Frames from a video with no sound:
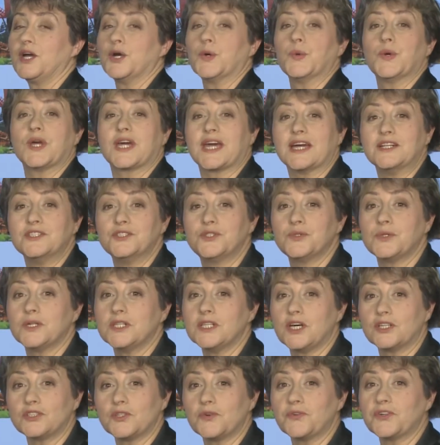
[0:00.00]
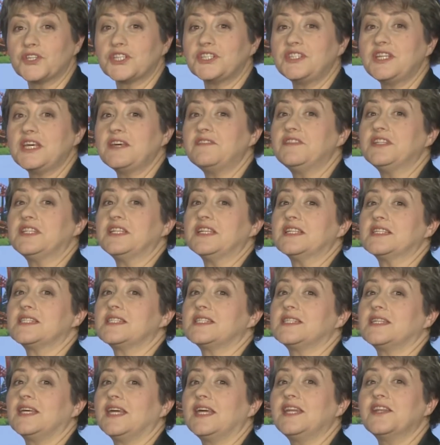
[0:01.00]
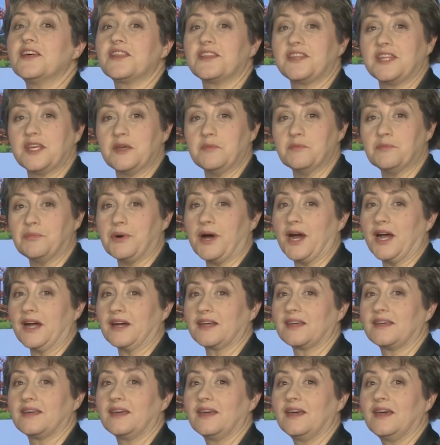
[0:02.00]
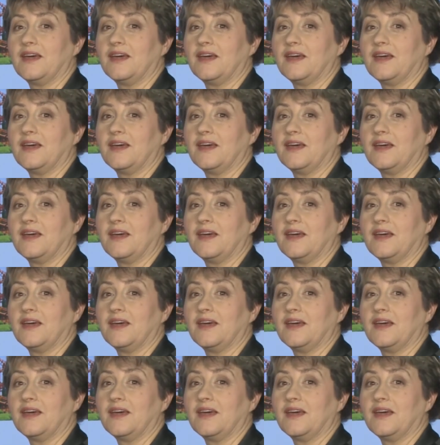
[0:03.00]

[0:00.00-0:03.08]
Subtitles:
We can do a lot of activities in a theme park.